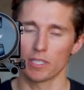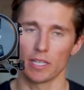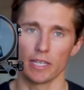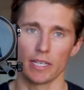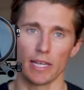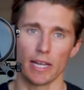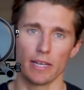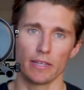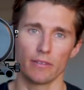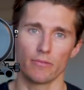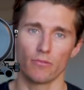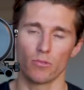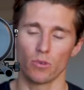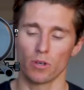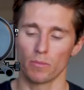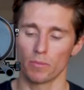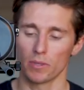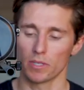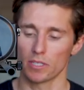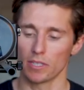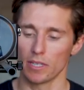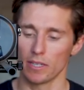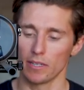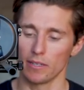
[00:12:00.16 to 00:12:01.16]
is at
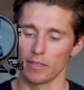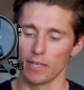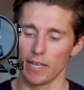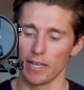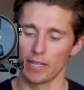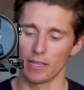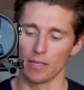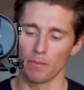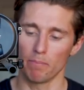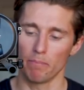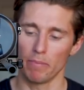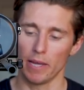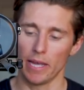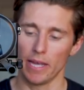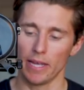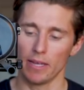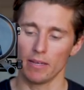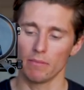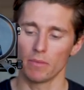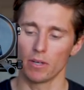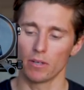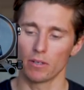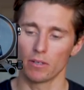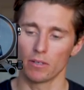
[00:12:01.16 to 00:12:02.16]
94%, and the
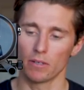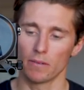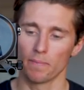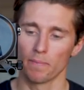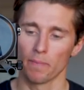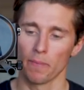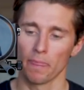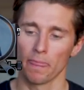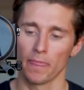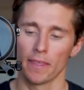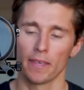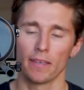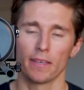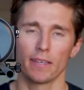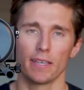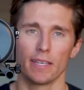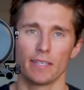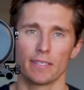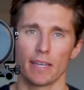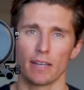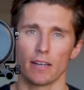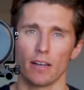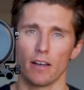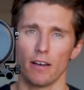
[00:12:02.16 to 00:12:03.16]
pan motor
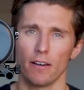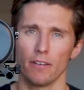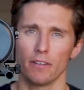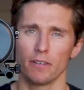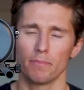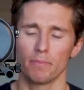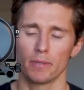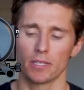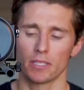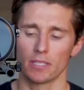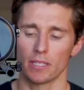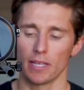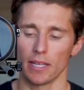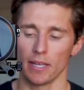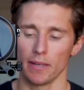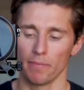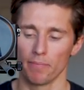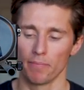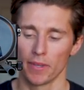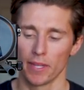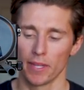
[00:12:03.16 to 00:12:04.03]
is at 100%.